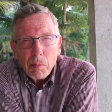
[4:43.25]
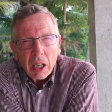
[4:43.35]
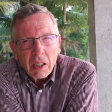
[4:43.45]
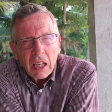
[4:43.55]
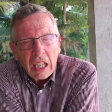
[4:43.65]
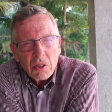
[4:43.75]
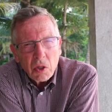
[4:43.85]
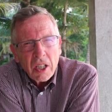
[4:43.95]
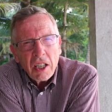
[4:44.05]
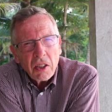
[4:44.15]
but
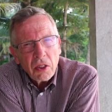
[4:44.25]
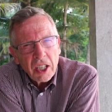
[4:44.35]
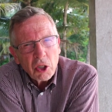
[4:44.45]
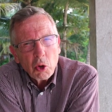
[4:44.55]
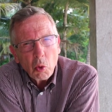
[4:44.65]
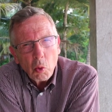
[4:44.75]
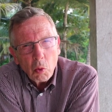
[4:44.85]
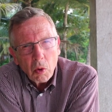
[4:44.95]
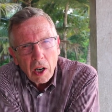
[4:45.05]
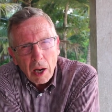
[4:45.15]
seeing things
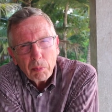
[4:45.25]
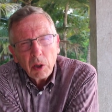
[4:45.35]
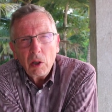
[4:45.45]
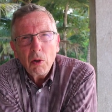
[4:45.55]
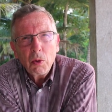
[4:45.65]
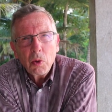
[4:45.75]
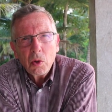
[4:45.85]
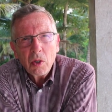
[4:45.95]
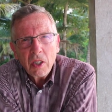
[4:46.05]
up close,